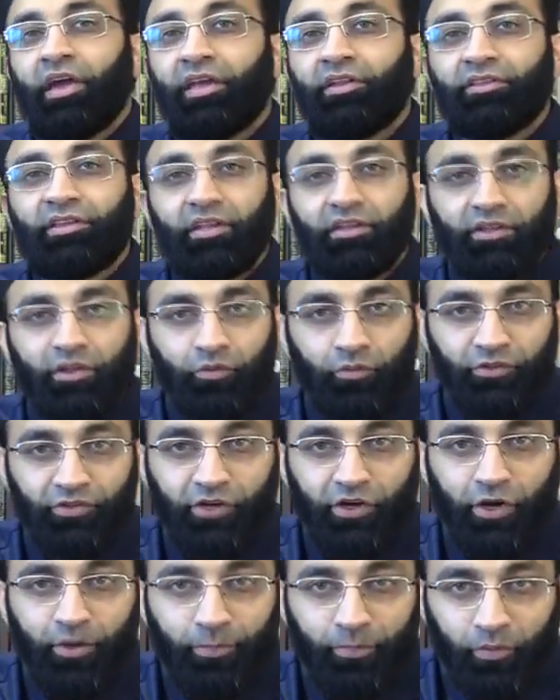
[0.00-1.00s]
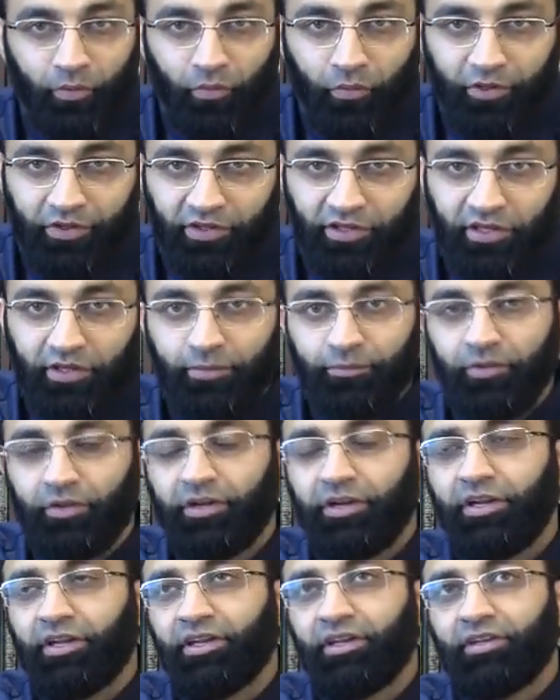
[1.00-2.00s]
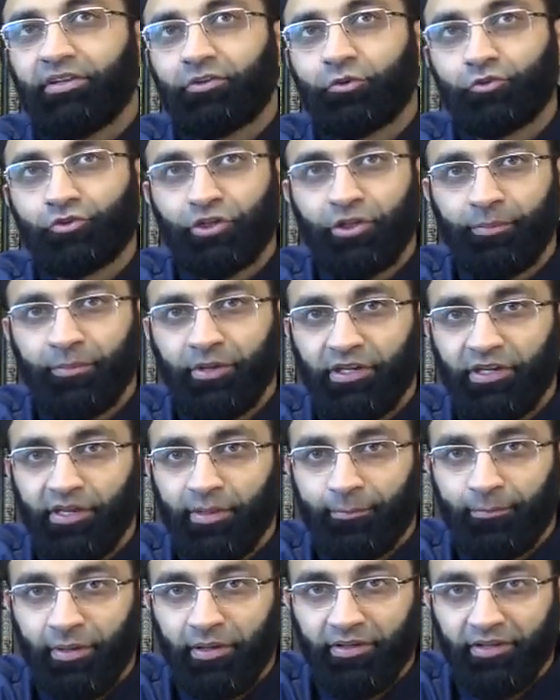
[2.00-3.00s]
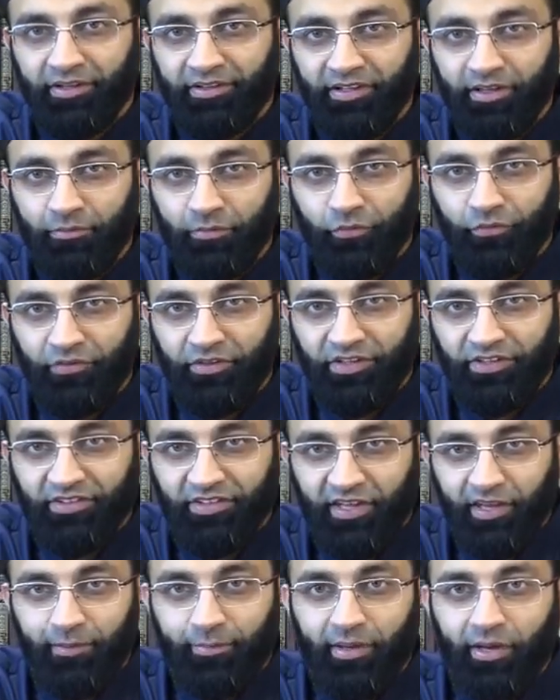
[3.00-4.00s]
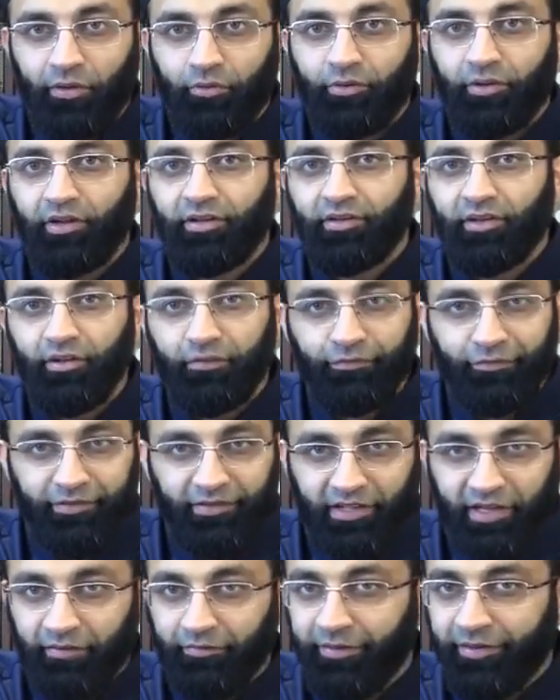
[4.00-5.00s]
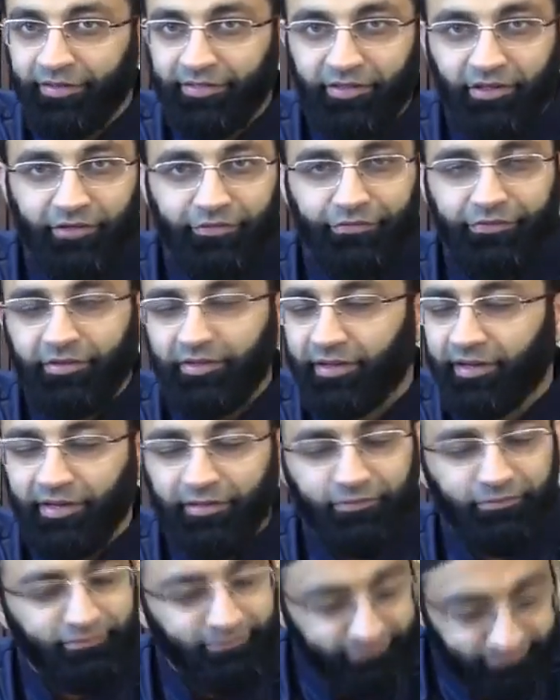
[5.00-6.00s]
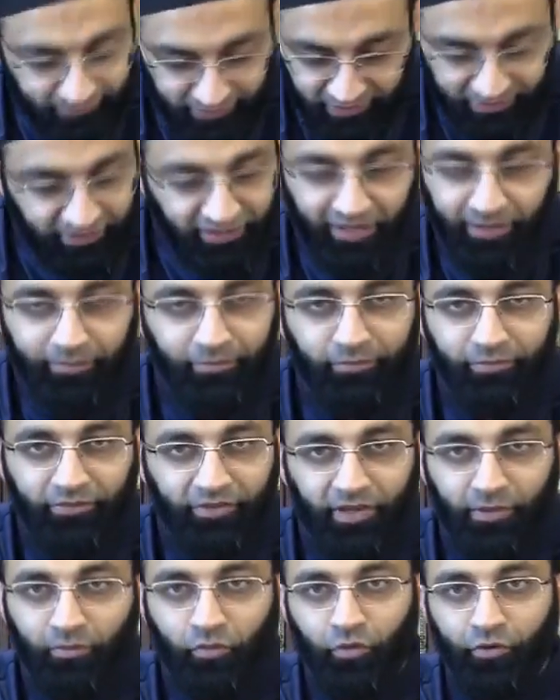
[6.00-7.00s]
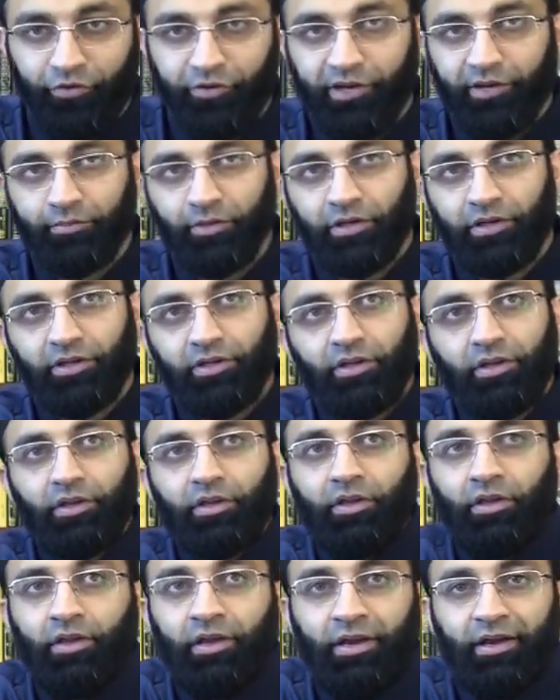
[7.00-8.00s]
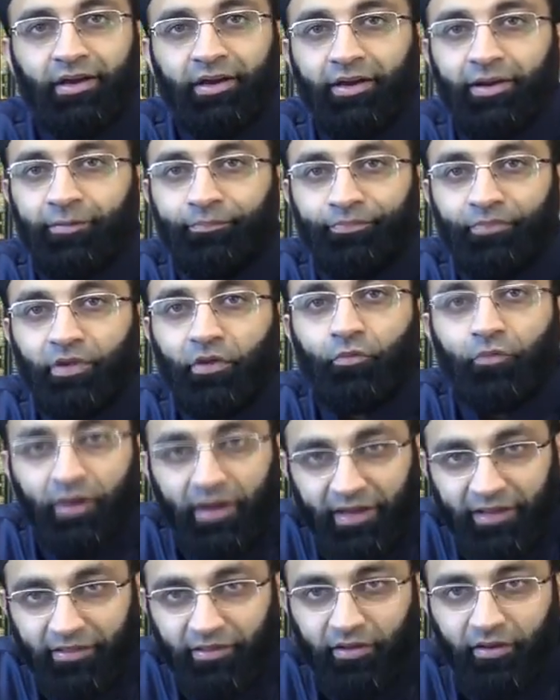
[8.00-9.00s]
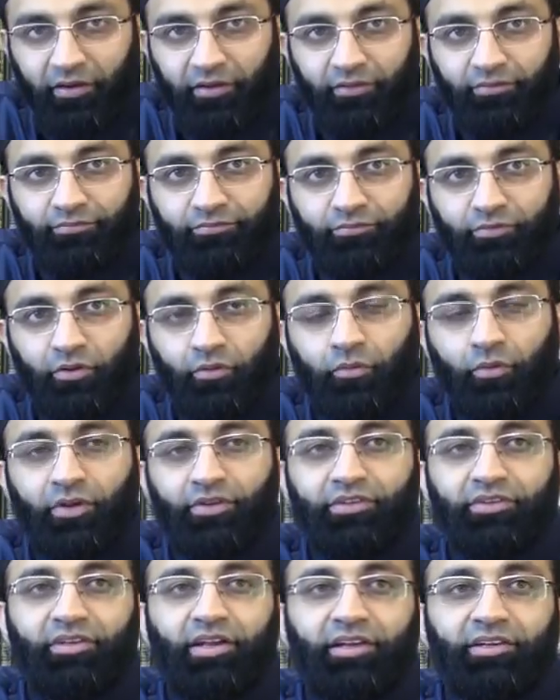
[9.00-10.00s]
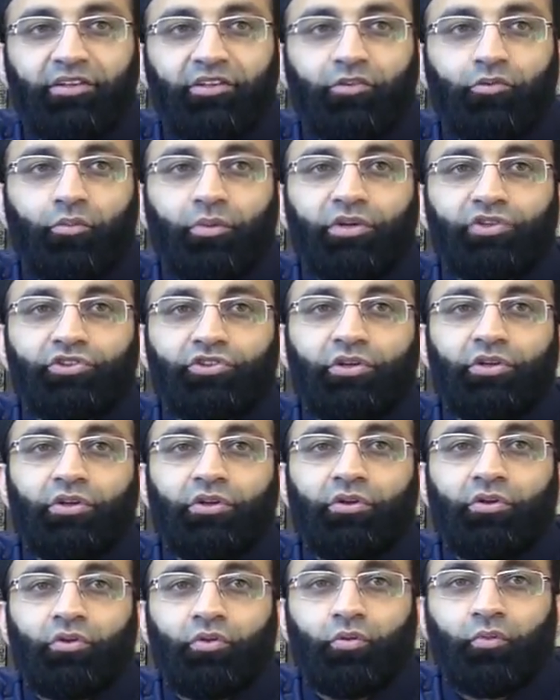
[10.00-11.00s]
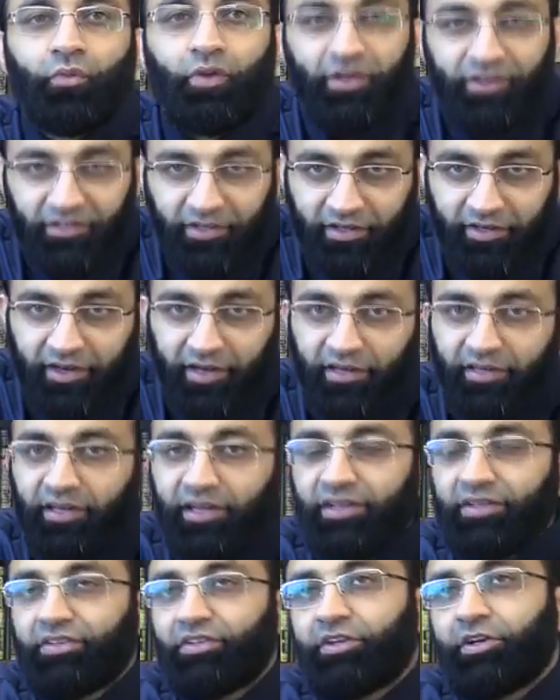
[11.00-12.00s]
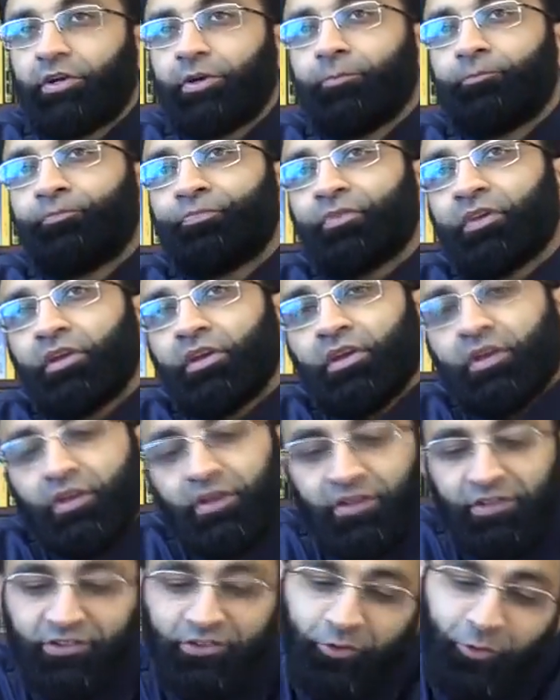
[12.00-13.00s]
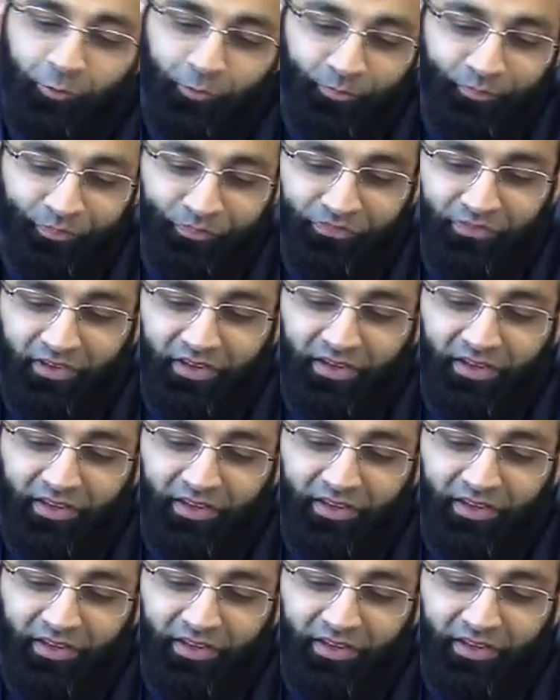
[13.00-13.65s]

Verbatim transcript: and then there was an uproar in the community. Social media pundits and muftis came out and gave fatawa and takfir and the same same old drama. Um, why there was that situation? What's the correct answer? So